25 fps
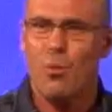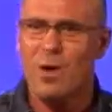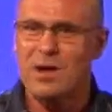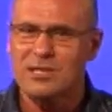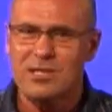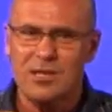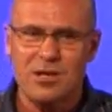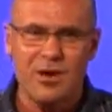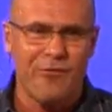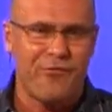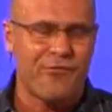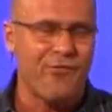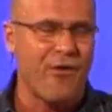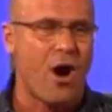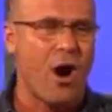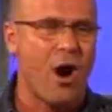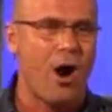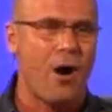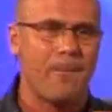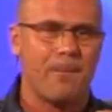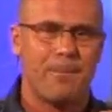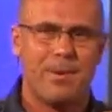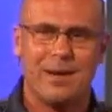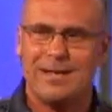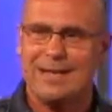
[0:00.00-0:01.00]
It wasn't your
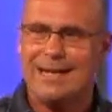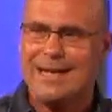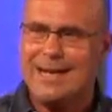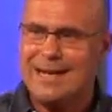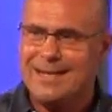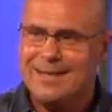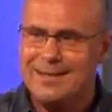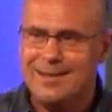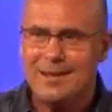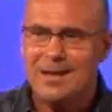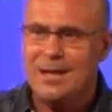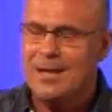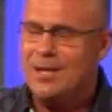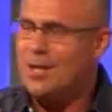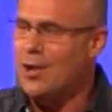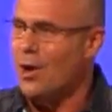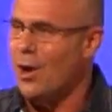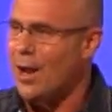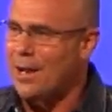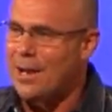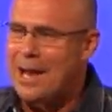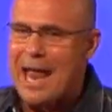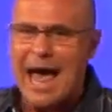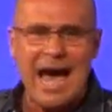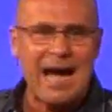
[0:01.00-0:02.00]
fault, but you
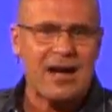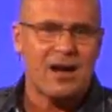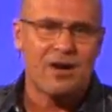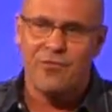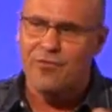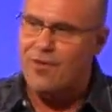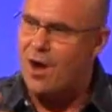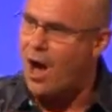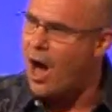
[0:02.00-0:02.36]
know, a lack of